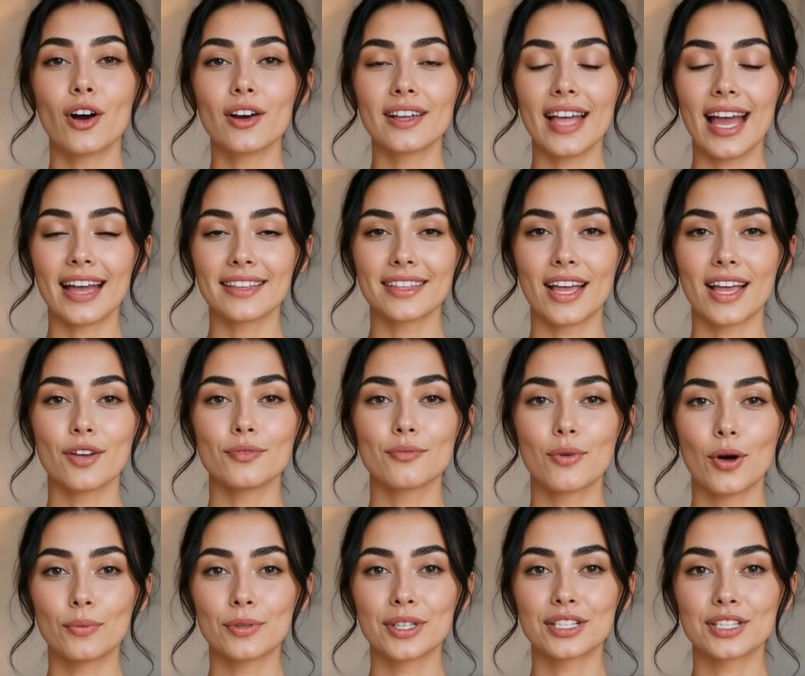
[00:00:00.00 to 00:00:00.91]
all had that
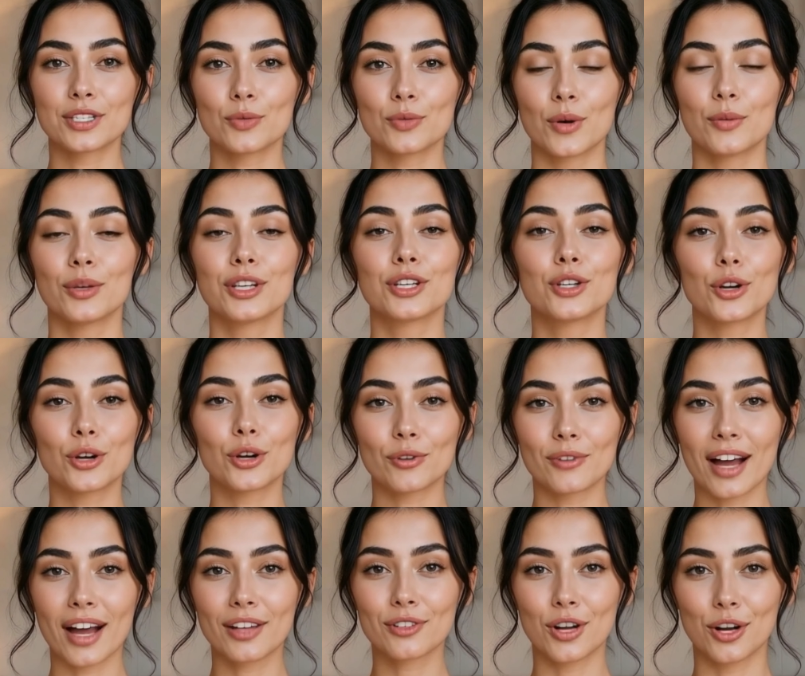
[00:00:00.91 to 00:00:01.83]
moment where we look
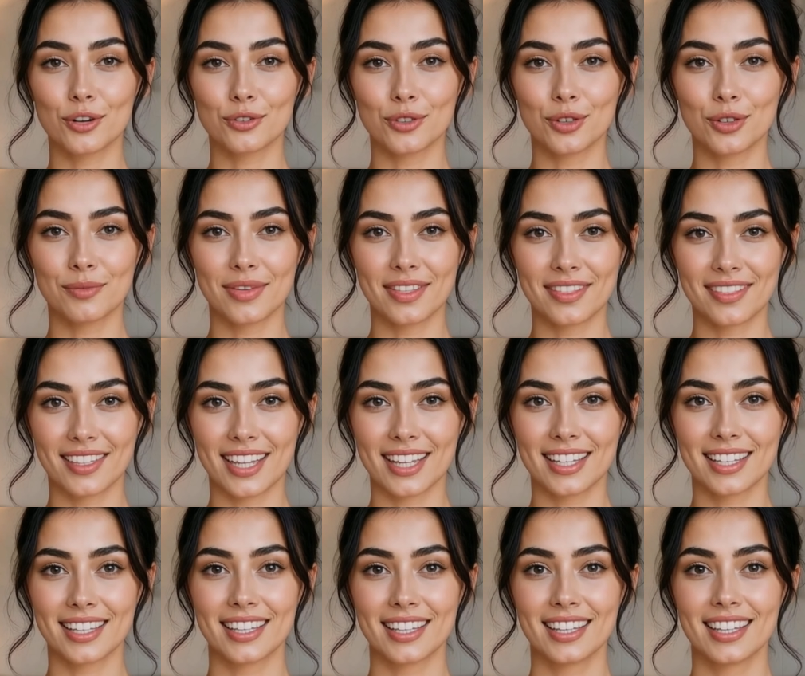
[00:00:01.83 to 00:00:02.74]
around our room and
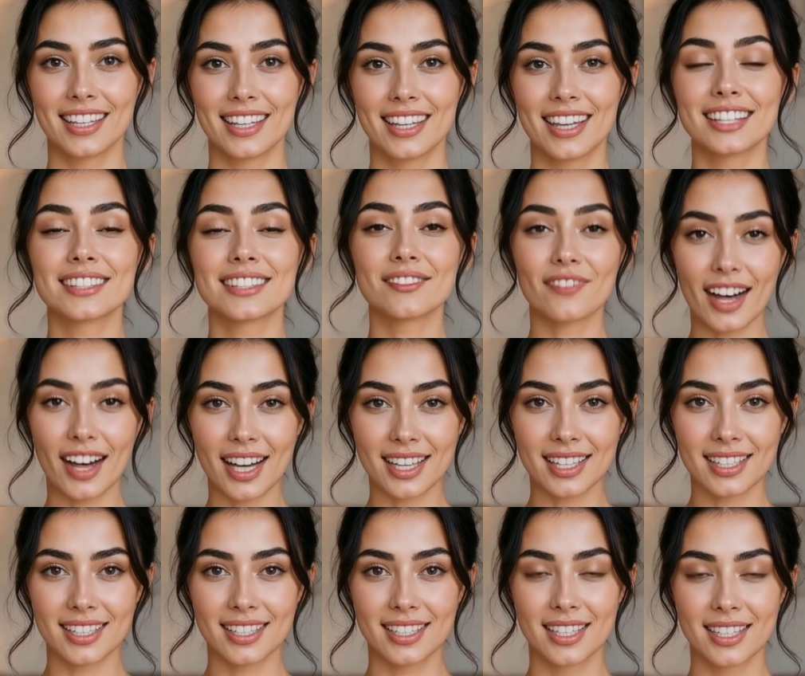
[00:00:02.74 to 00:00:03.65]
think, it's
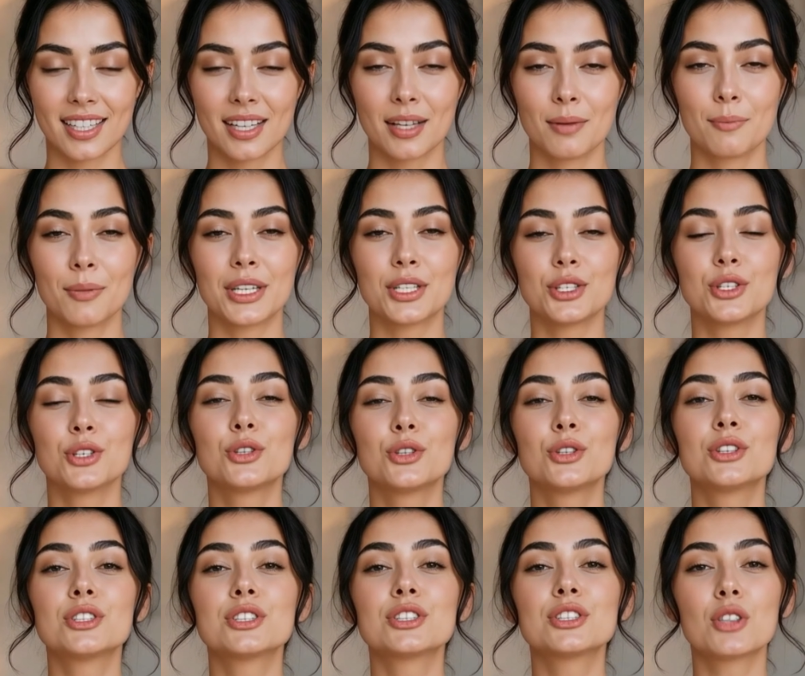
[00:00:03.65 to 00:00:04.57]
fine, but it could
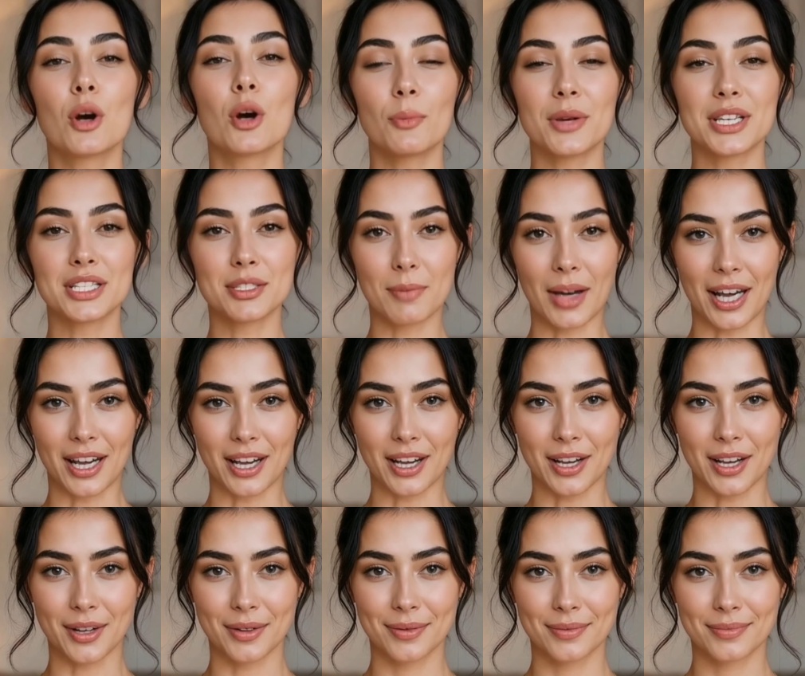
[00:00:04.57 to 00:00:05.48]
look so much
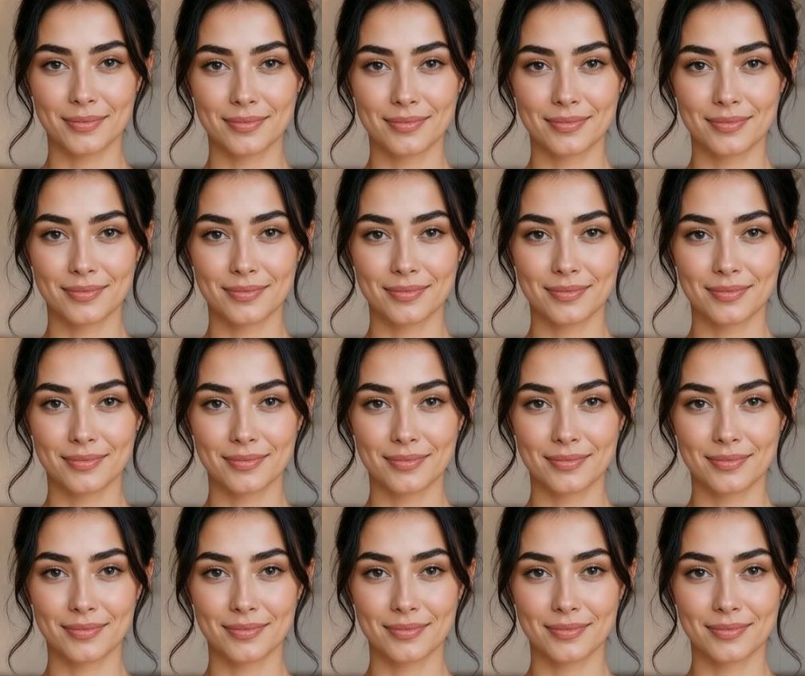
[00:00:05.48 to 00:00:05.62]
better.